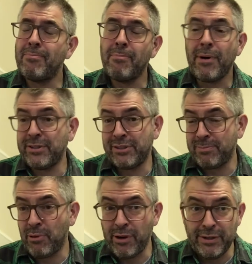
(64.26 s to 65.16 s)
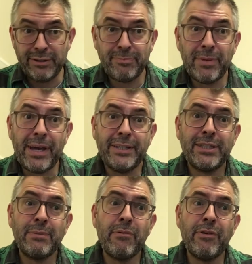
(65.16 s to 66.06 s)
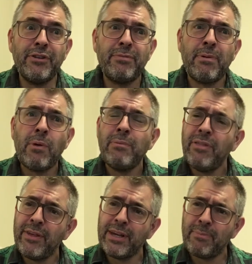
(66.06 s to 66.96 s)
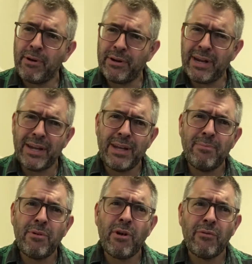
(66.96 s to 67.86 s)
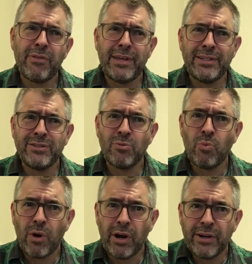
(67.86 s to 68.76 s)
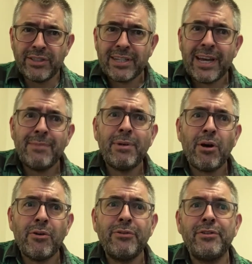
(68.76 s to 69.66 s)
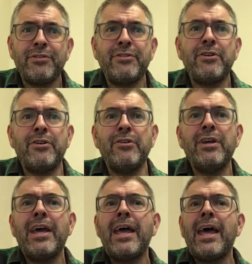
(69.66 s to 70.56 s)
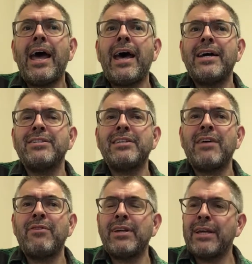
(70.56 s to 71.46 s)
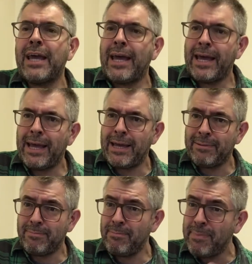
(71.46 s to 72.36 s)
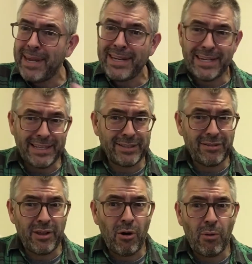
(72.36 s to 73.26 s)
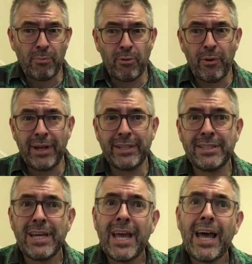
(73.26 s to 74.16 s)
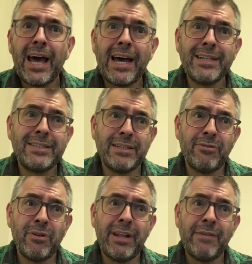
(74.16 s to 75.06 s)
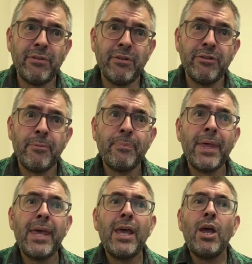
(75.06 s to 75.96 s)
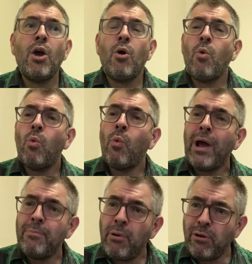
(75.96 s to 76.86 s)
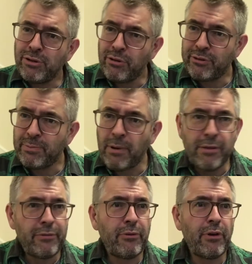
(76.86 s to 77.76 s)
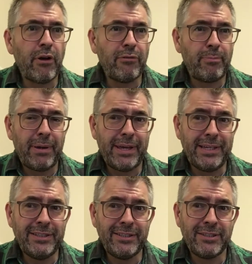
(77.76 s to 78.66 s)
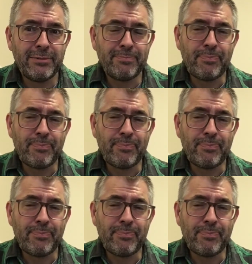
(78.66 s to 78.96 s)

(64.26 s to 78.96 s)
might surprise some of us, but when we think about it, a number of these words can be understood as having meanings that operate at different levels. When Paul talks about the fruit of peace,